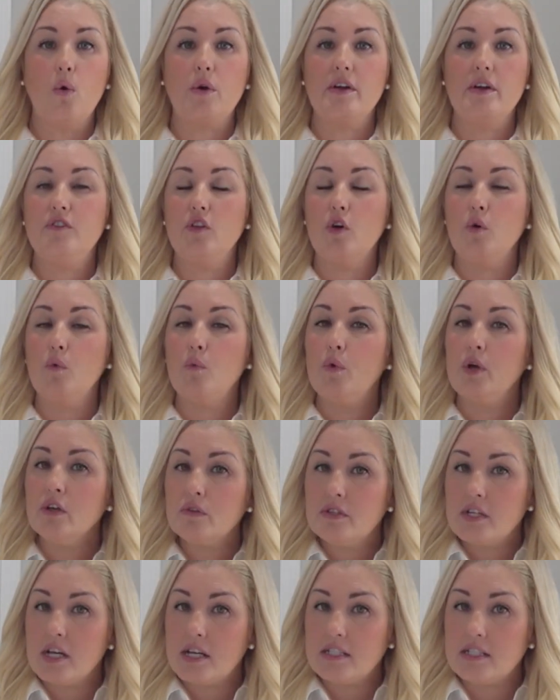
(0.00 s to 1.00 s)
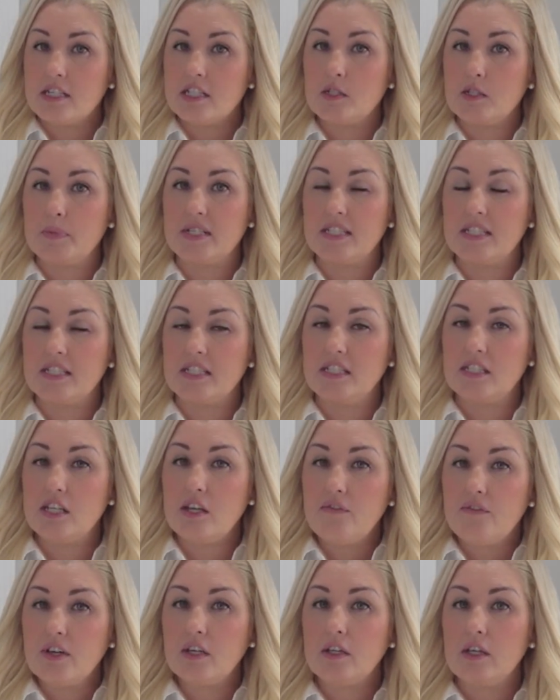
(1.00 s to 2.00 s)
or if the will doesn't
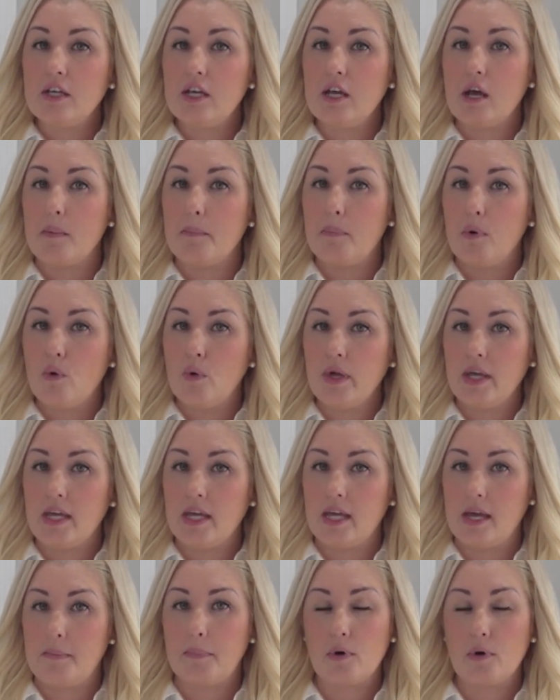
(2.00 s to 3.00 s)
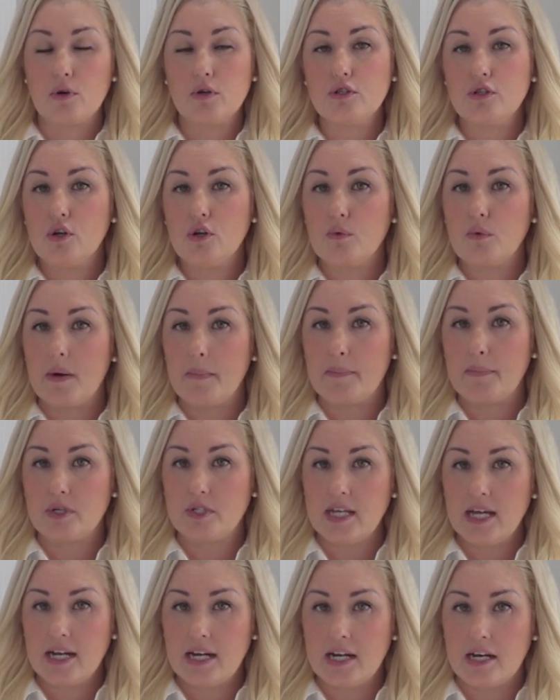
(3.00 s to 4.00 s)
specifically appoint a personal
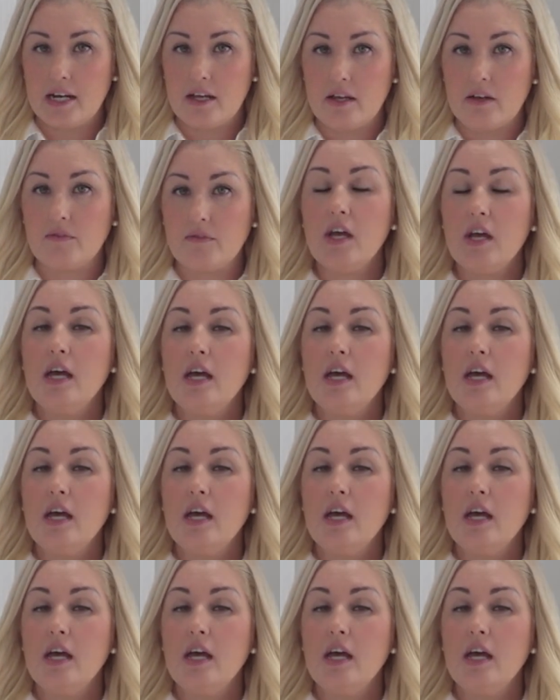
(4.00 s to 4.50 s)
representative,